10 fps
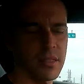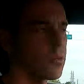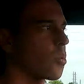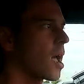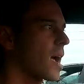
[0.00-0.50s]

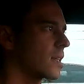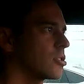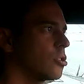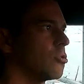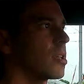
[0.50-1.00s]
the way I
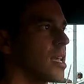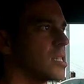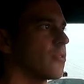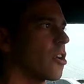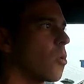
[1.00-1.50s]
tuned
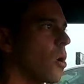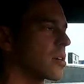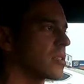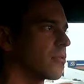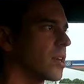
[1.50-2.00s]
his, if y'all
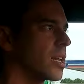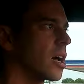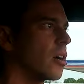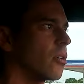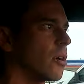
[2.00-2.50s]
watched the
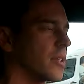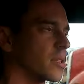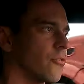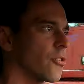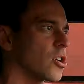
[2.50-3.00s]
video, I
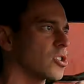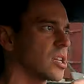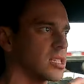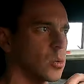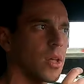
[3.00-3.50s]
think the first
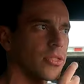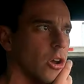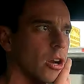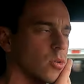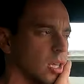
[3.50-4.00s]

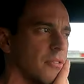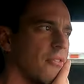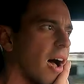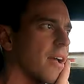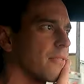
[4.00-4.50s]
6130 was like a
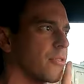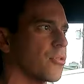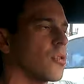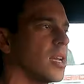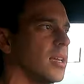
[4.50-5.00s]

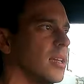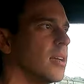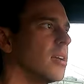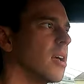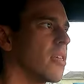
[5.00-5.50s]

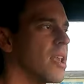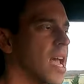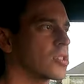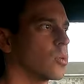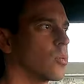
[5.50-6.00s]
5.3, the
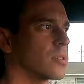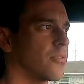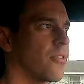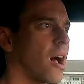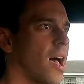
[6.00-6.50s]
next one was
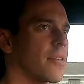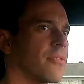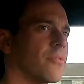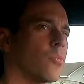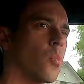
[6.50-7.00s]
a
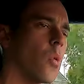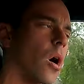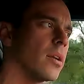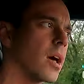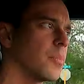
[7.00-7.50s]

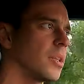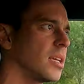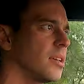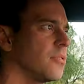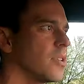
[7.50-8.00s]
5.1, I
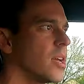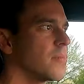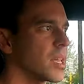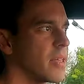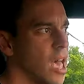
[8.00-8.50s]
believe,
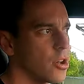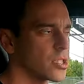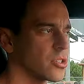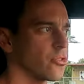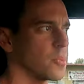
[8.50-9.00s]
and that
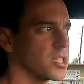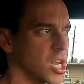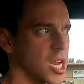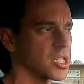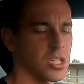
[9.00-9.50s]
was just for me
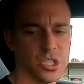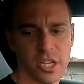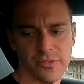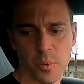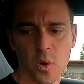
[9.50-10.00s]
changing the
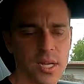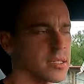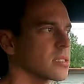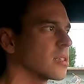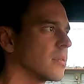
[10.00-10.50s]
shift
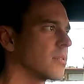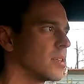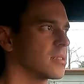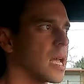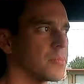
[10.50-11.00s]
points.
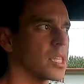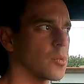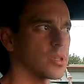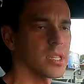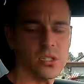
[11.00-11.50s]
Same
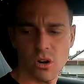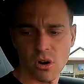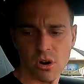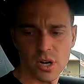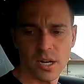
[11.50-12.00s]
thing with this
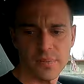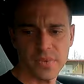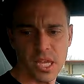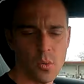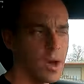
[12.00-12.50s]
car.
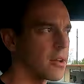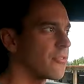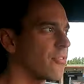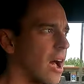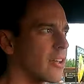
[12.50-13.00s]
It went a
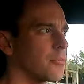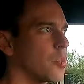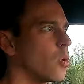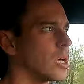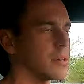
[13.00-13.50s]

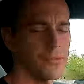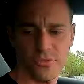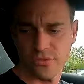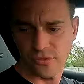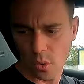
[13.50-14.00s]

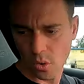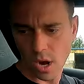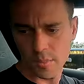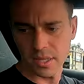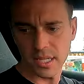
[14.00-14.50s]

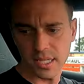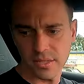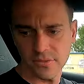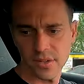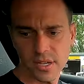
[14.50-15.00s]
5.4, I
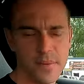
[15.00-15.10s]
believe,